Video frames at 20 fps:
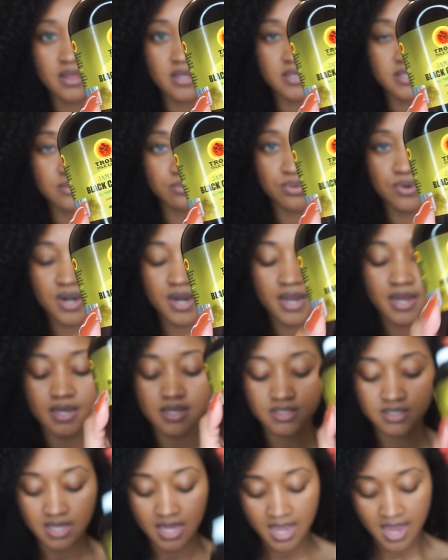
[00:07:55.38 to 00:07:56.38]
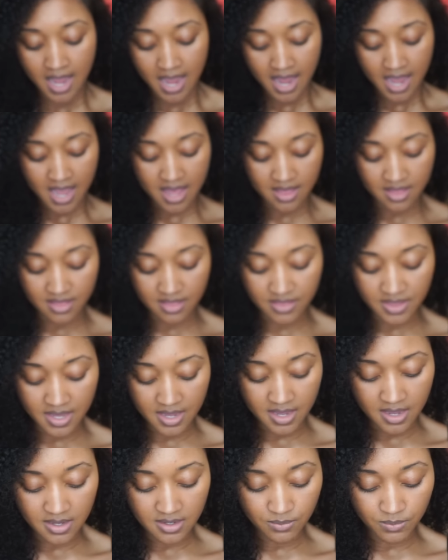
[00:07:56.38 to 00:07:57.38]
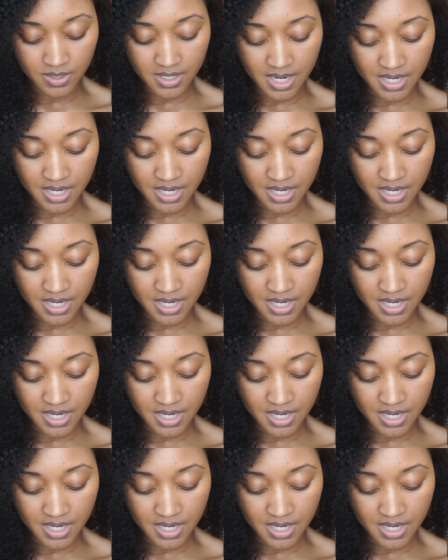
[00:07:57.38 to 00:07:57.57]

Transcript: this brand. And then what